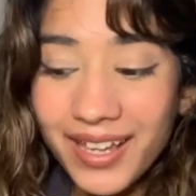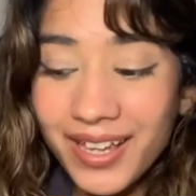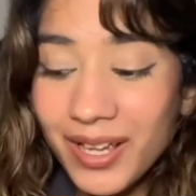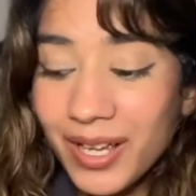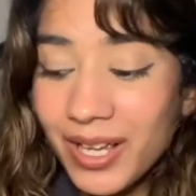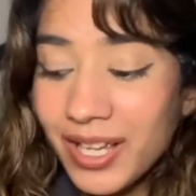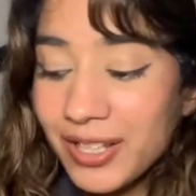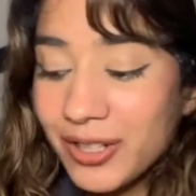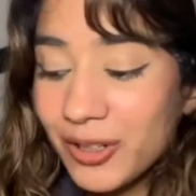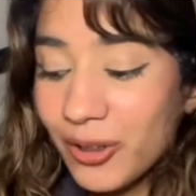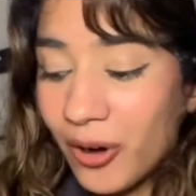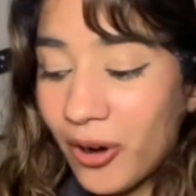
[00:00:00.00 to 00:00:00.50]

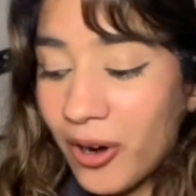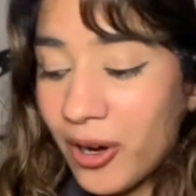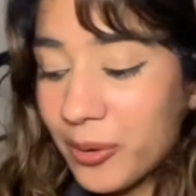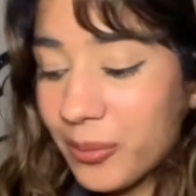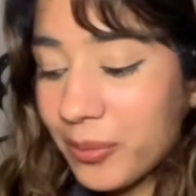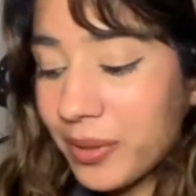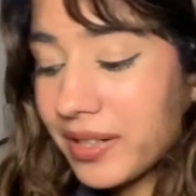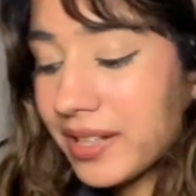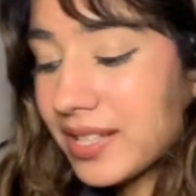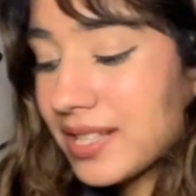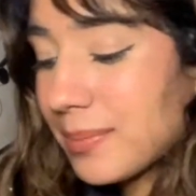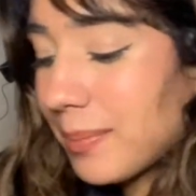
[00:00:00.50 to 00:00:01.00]
Your hard
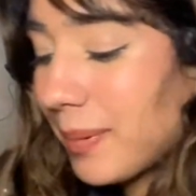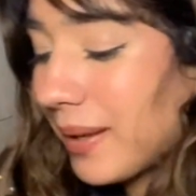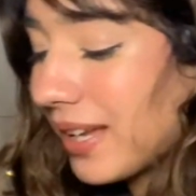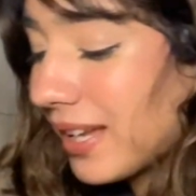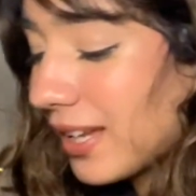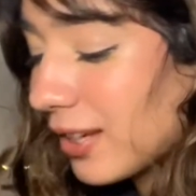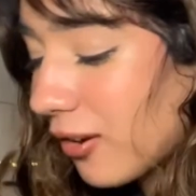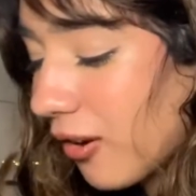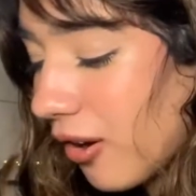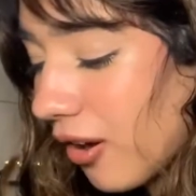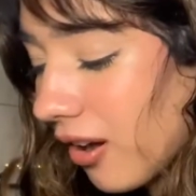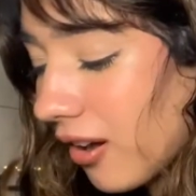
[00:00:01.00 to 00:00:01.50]
work is
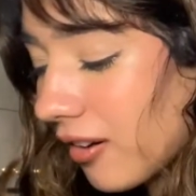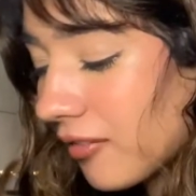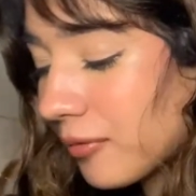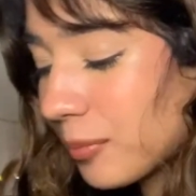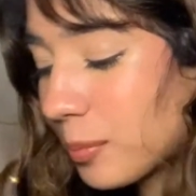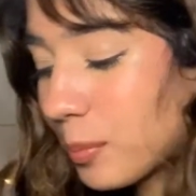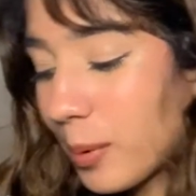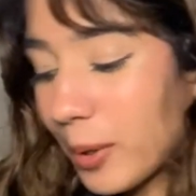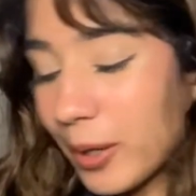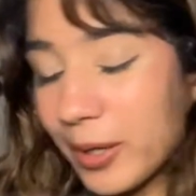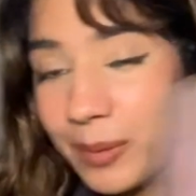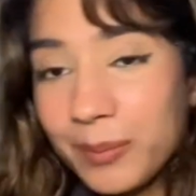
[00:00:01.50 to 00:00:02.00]
paying
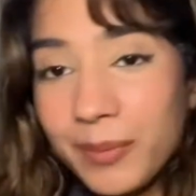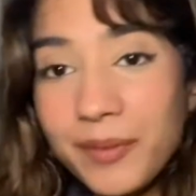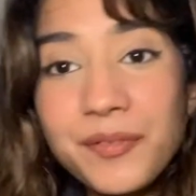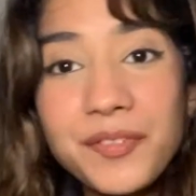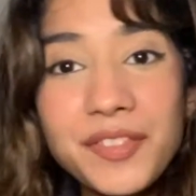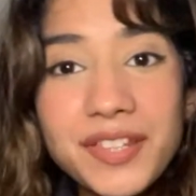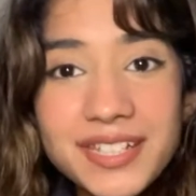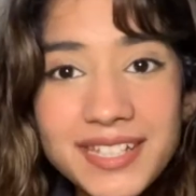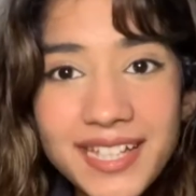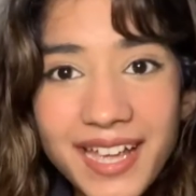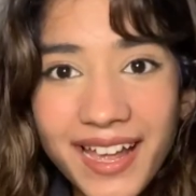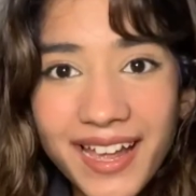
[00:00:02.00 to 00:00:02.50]
off. Bottom of
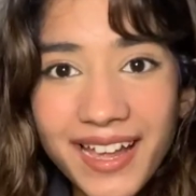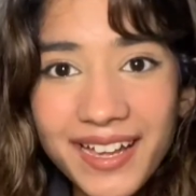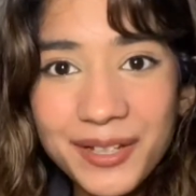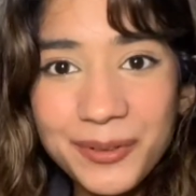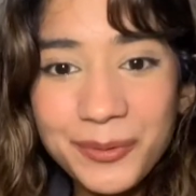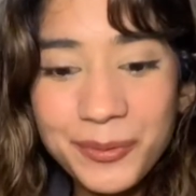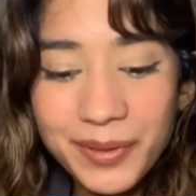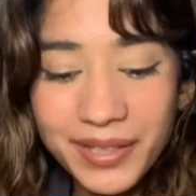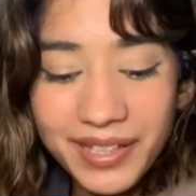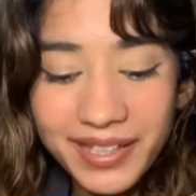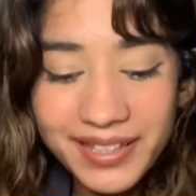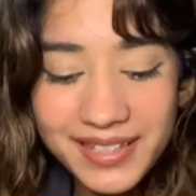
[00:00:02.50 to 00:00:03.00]
the
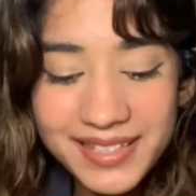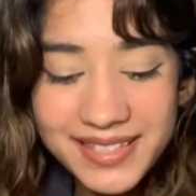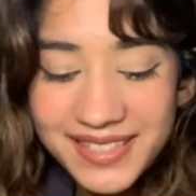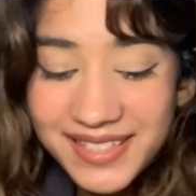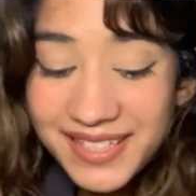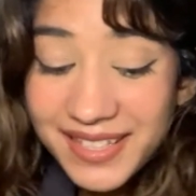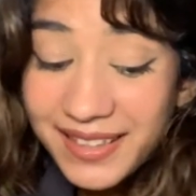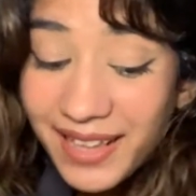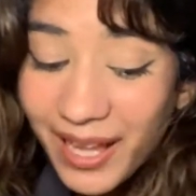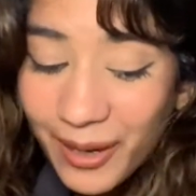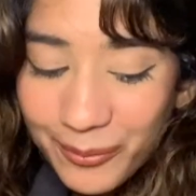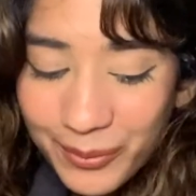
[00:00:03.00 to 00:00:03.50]
deck. We can
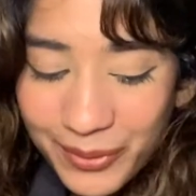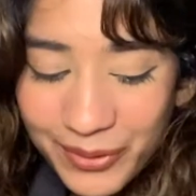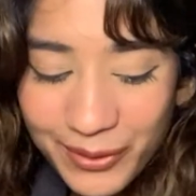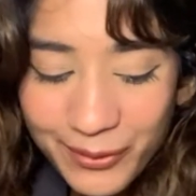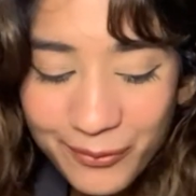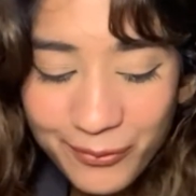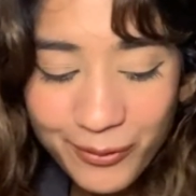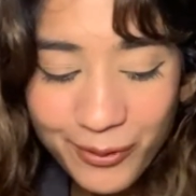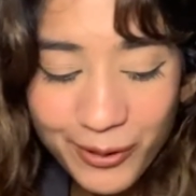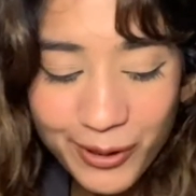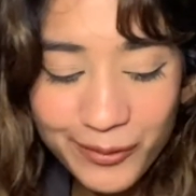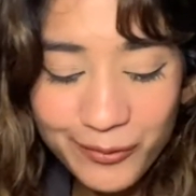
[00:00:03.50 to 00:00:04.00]
see that with the
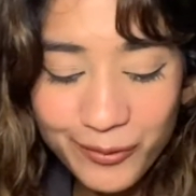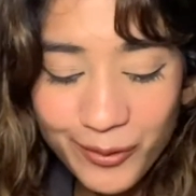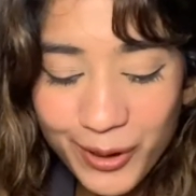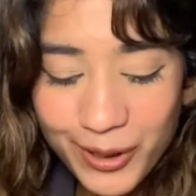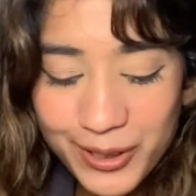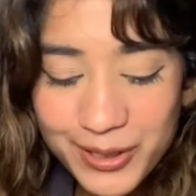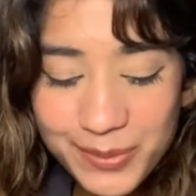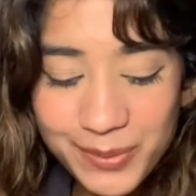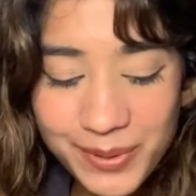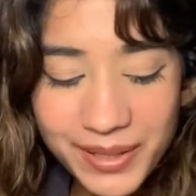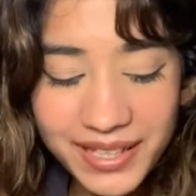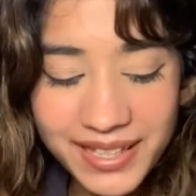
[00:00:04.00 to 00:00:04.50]
4 of
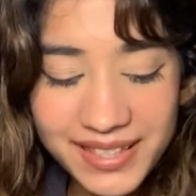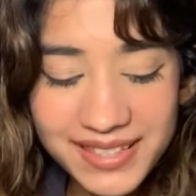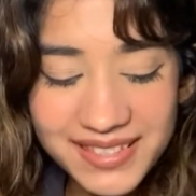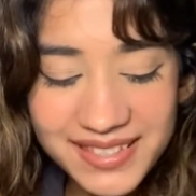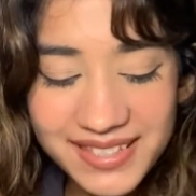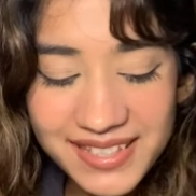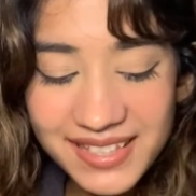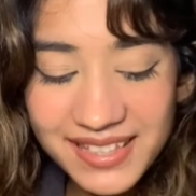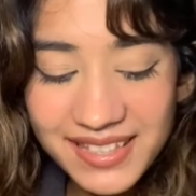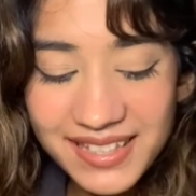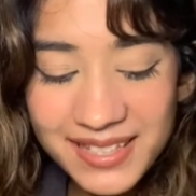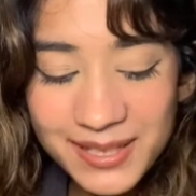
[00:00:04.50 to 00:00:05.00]
Wands. We can
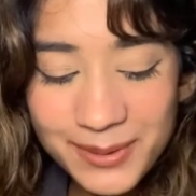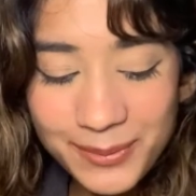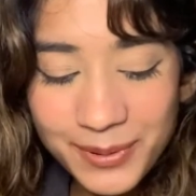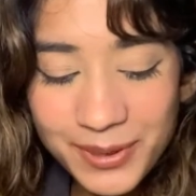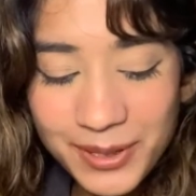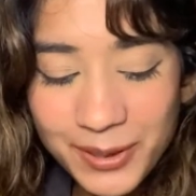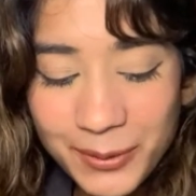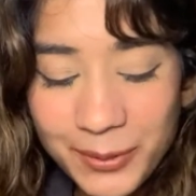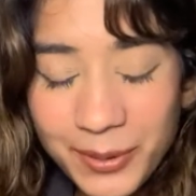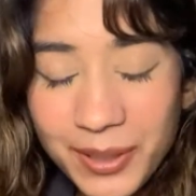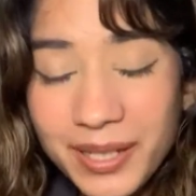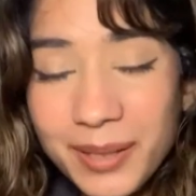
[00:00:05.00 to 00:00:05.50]
see this with
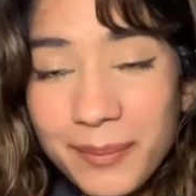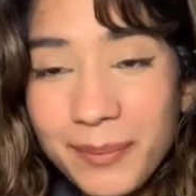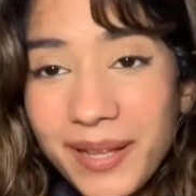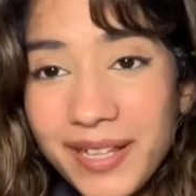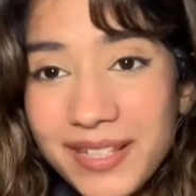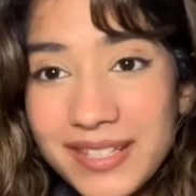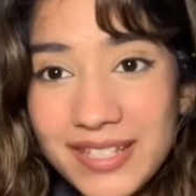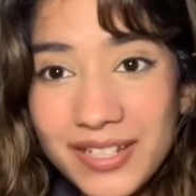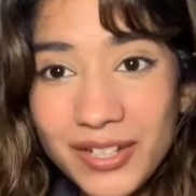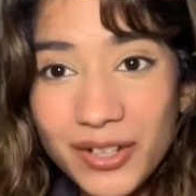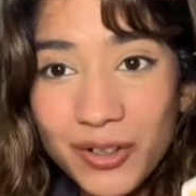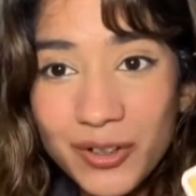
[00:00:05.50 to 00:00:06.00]
the Queen of
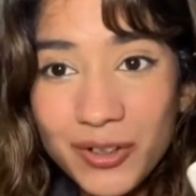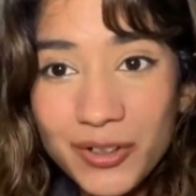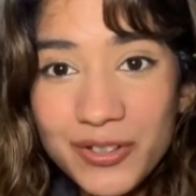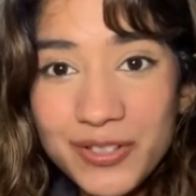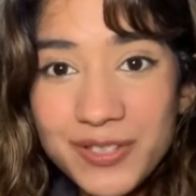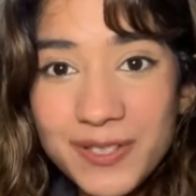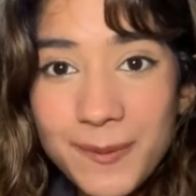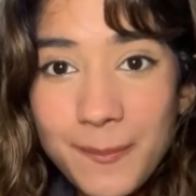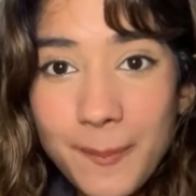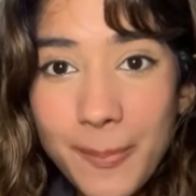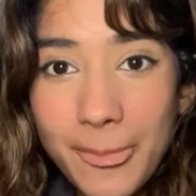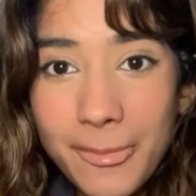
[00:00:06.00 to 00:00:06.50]

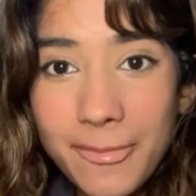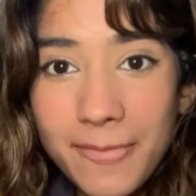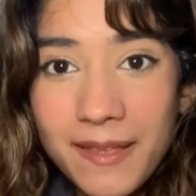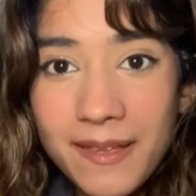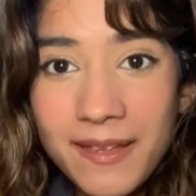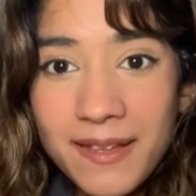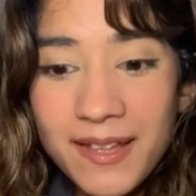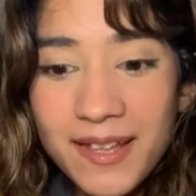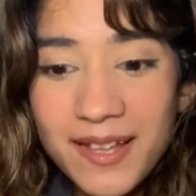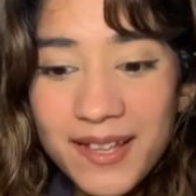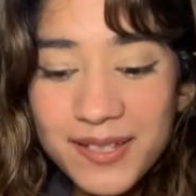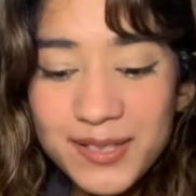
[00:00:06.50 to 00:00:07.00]
Pentacles.
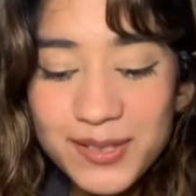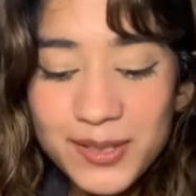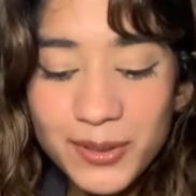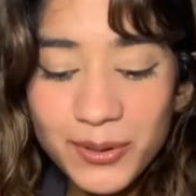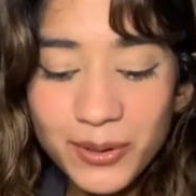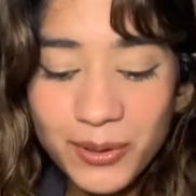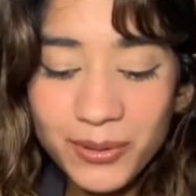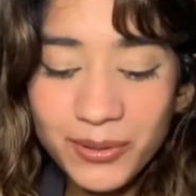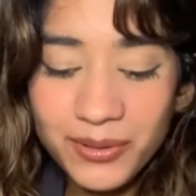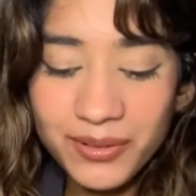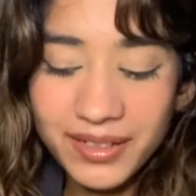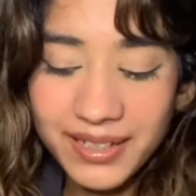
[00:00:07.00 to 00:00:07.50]

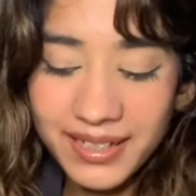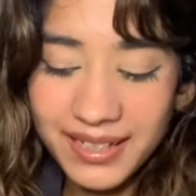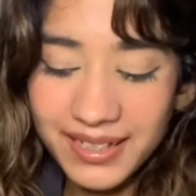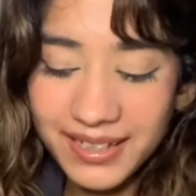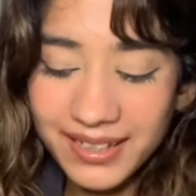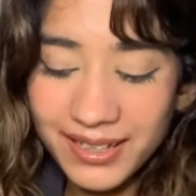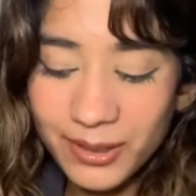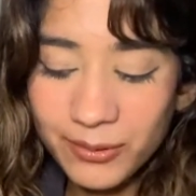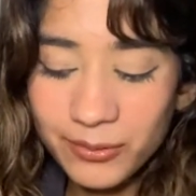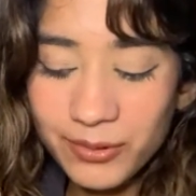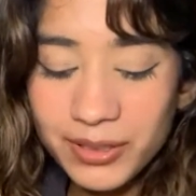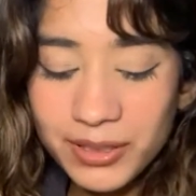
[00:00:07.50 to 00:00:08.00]
So
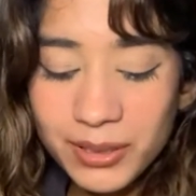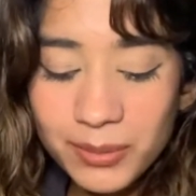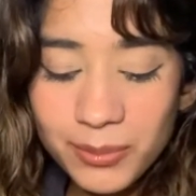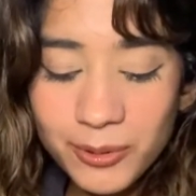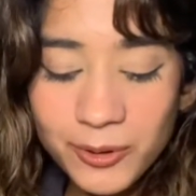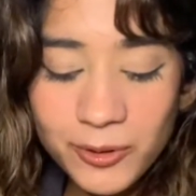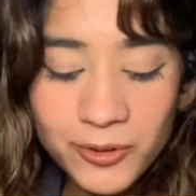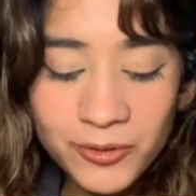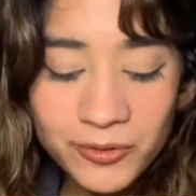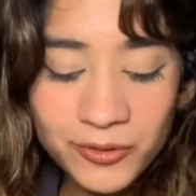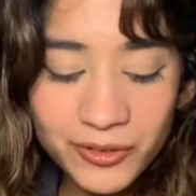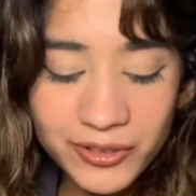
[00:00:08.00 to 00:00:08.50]
a really
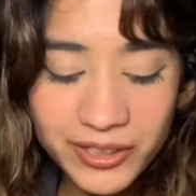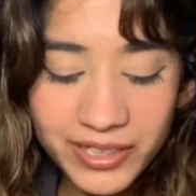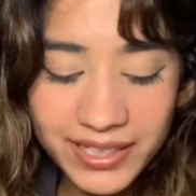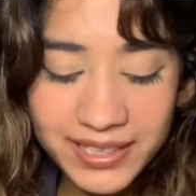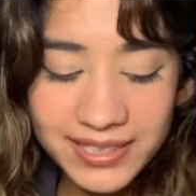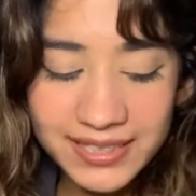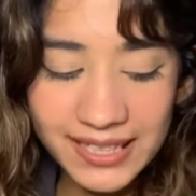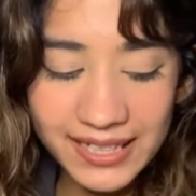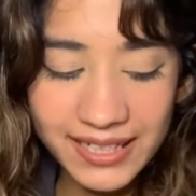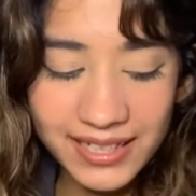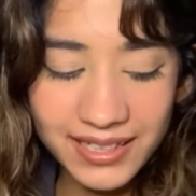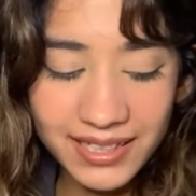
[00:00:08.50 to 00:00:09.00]
beautiful and
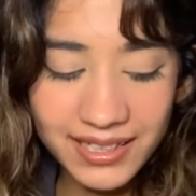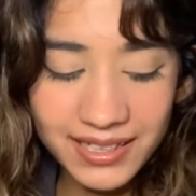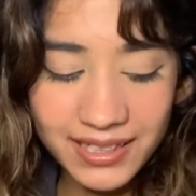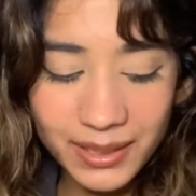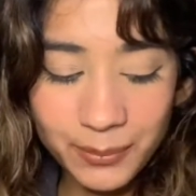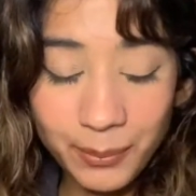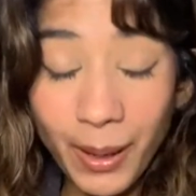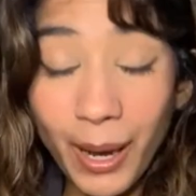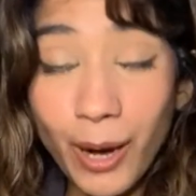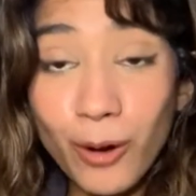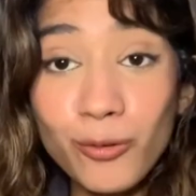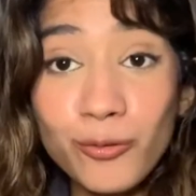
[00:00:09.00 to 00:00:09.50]
exciting
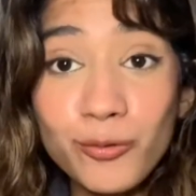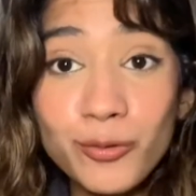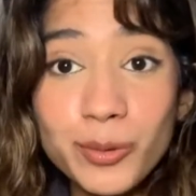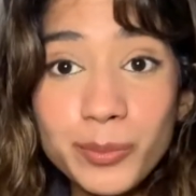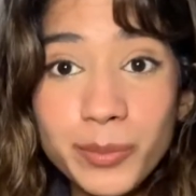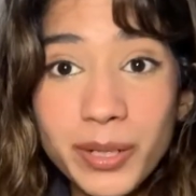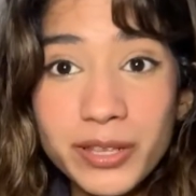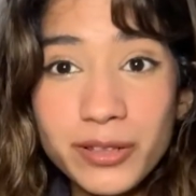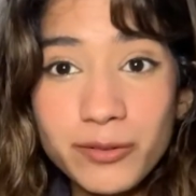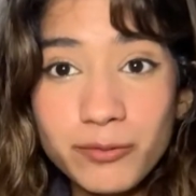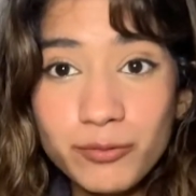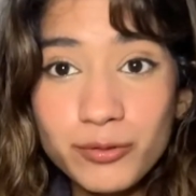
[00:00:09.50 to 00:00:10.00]
and powerful
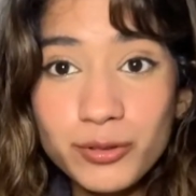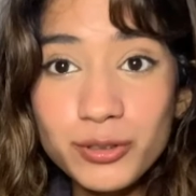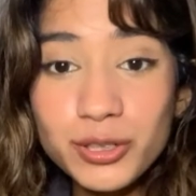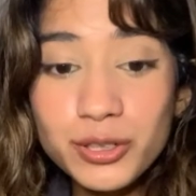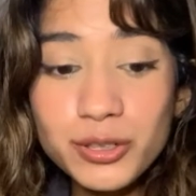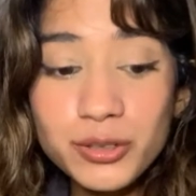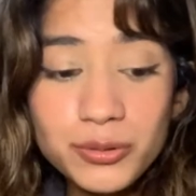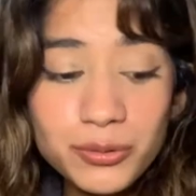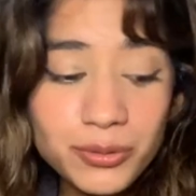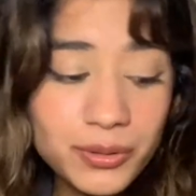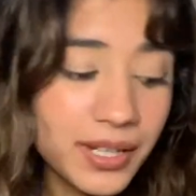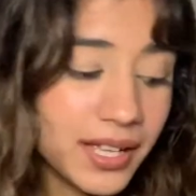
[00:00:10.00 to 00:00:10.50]
month for
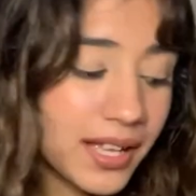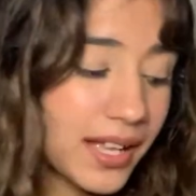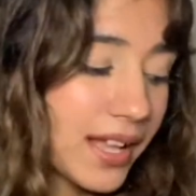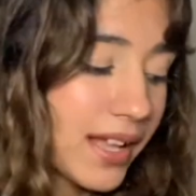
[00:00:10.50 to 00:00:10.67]
you.